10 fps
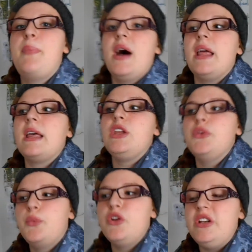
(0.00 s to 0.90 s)
but
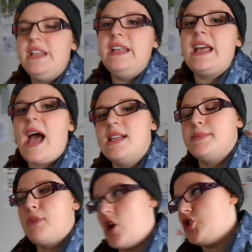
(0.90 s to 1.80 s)
you wouldn't need it
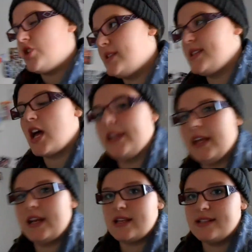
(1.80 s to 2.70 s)
as much. It's not
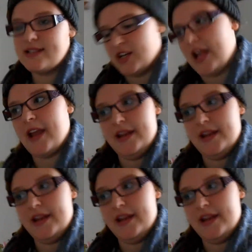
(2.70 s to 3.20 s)
like a necessary